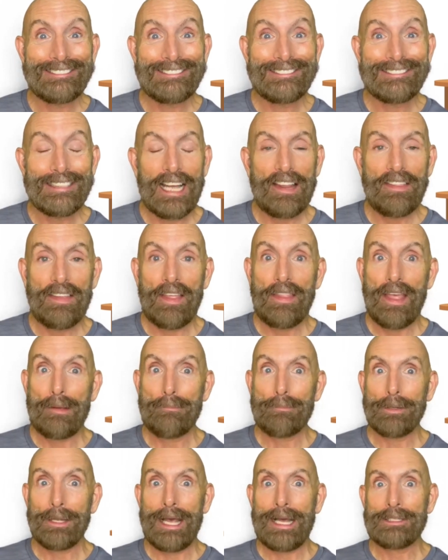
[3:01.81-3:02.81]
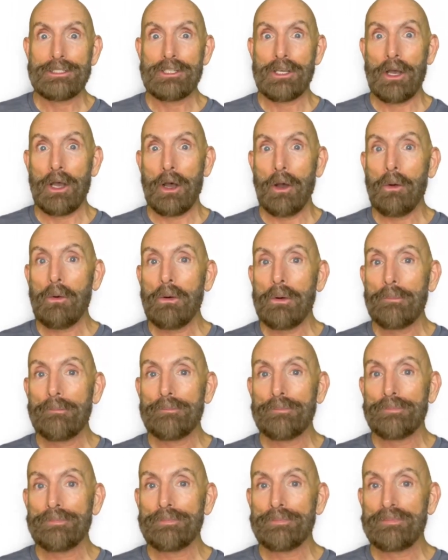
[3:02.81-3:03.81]
And then they plateau.
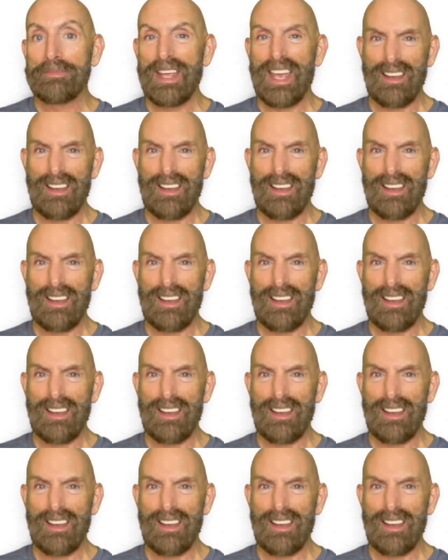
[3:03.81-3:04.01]
They